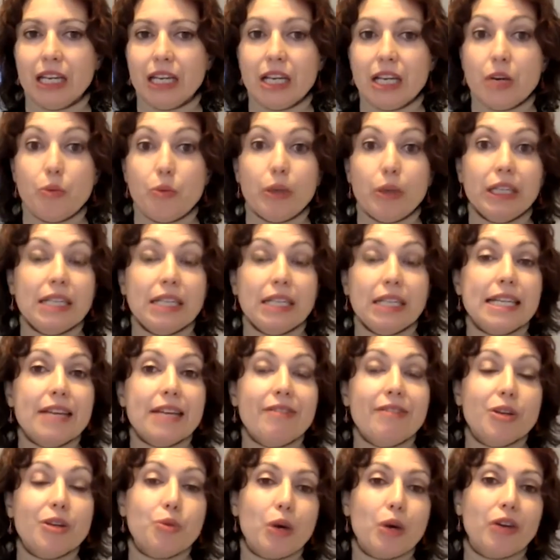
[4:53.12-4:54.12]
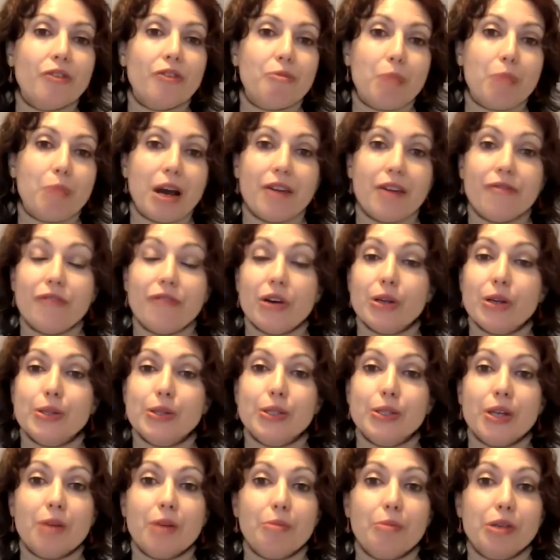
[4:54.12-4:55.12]
When I delivered one of my first
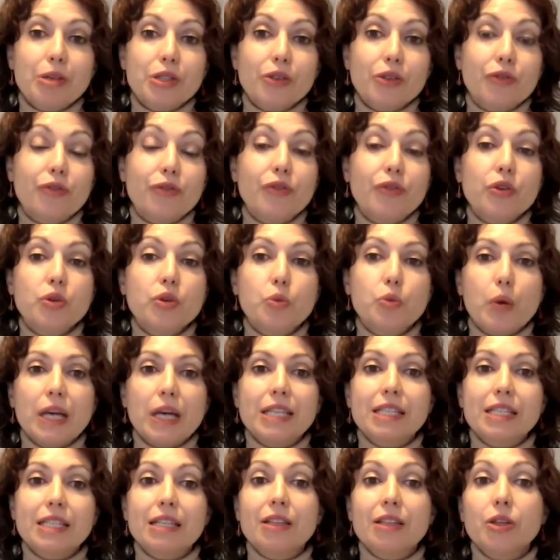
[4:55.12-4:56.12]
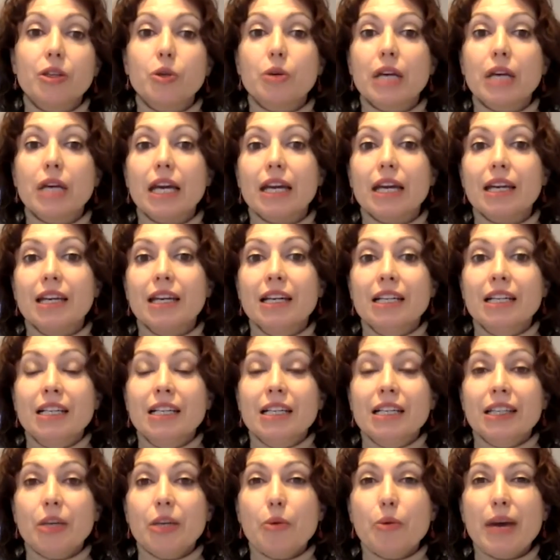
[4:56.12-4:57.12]
sermons on food waste in the UK,
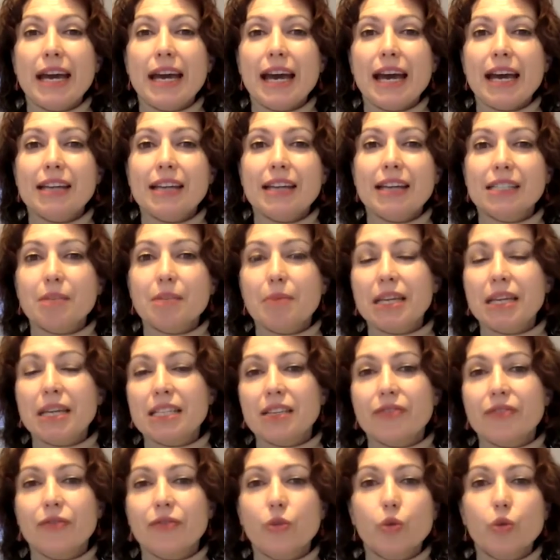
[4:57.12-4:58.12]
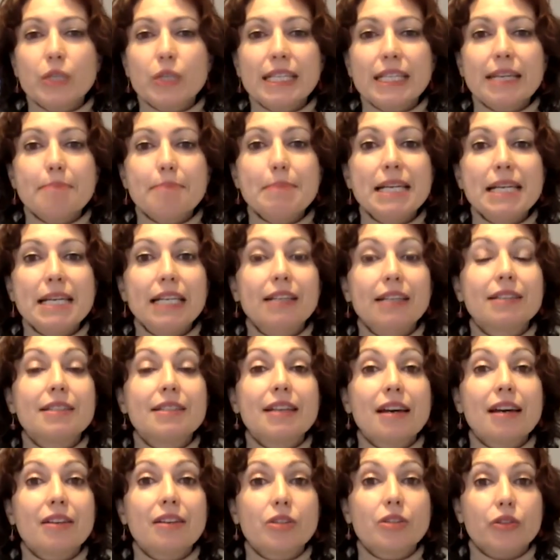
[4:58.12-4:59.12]
there were estimated 14 million
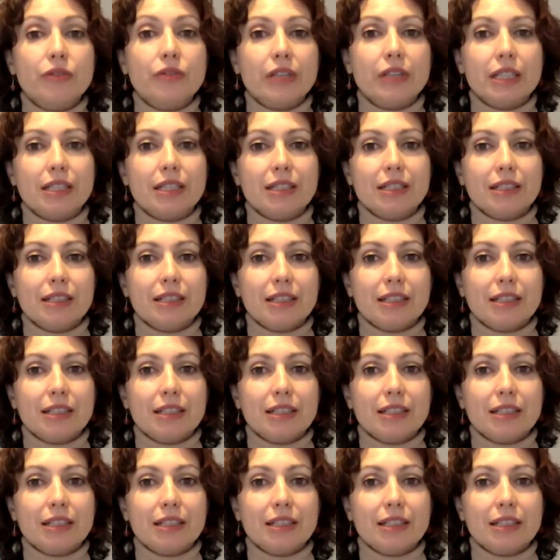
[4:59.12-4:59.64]
tons of it.